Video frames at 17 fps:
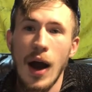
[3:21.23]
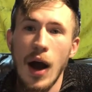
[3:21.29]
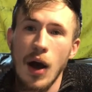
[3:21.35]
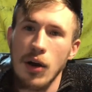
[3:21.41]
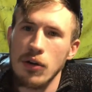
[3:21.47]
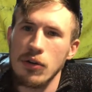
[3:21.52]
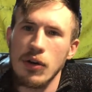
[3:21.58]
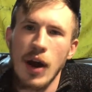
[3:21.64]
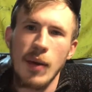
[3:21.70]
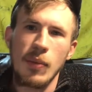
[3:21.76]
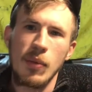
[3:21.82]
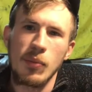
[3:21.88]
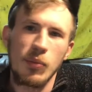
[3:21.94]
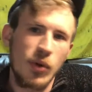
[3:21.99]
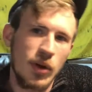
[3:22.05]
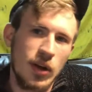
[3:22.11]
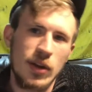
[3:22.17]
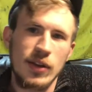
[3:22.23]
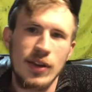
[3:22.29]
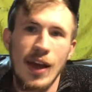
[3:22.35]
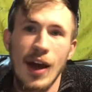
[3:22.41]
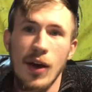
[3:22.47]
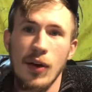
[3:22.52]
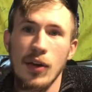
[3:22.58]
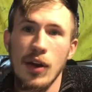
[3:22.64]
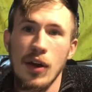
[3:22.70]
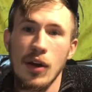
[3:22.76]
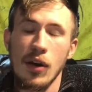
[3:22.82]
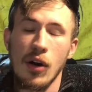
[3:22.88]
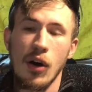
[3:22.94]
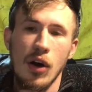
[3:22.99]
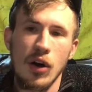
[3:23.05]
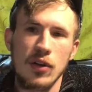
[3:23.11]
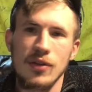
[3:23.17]
I'll grab it, bring it down, and
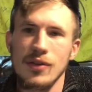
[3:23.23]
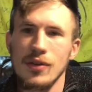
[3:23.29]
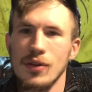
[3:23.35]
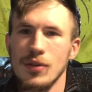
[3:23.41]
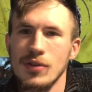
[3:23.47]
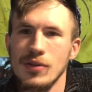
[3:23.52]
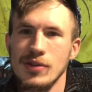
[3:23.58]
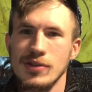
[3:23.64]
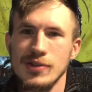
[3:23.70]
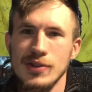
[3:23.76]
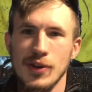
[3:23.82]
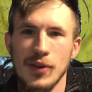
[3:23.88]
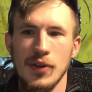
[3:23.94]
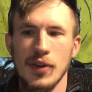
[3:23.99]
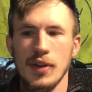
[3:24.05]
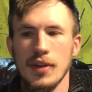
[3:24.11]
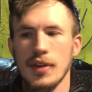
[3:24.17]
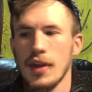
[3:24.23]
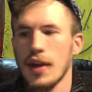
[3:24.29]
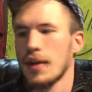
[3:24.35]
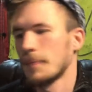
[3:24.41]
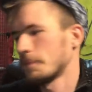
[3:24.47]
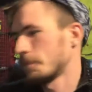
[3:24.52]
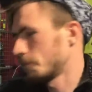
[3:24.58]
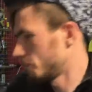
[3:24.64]
I'll also show you this set.